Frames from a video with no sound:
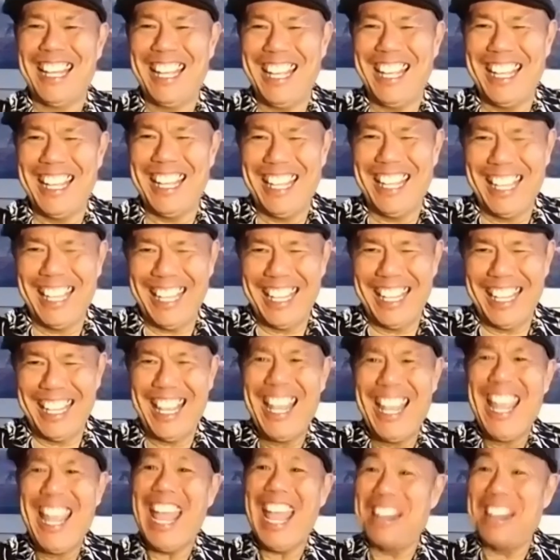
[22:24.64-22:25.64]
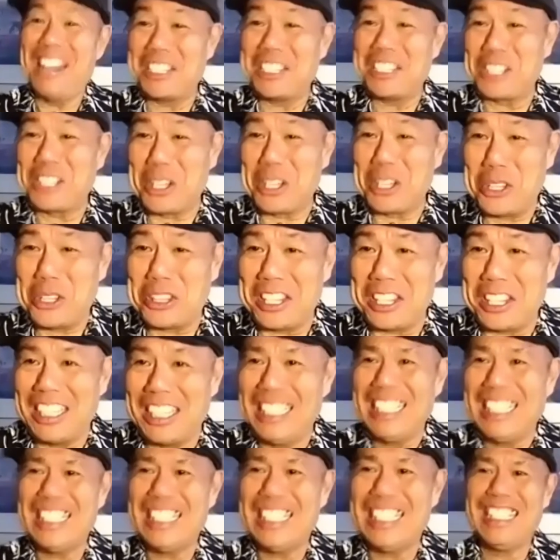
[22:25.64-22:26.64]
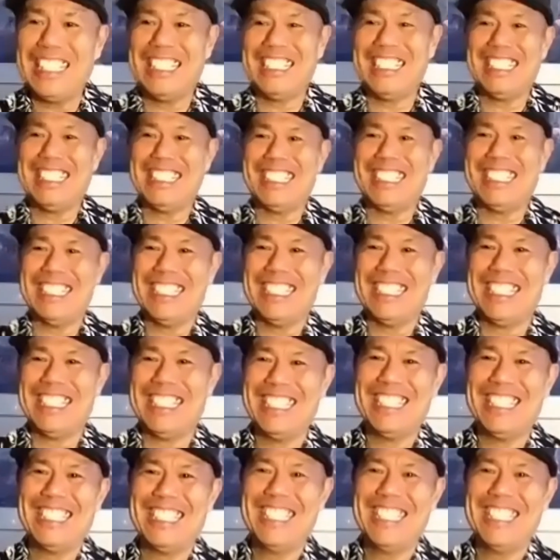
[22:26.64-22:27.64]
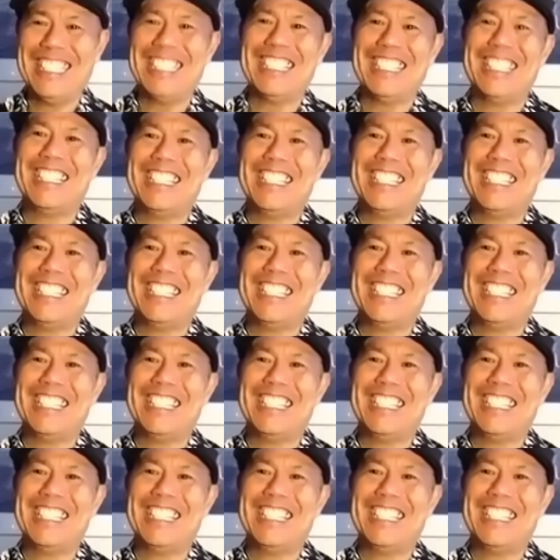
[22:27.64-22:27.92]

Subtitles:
This person isn't speaking.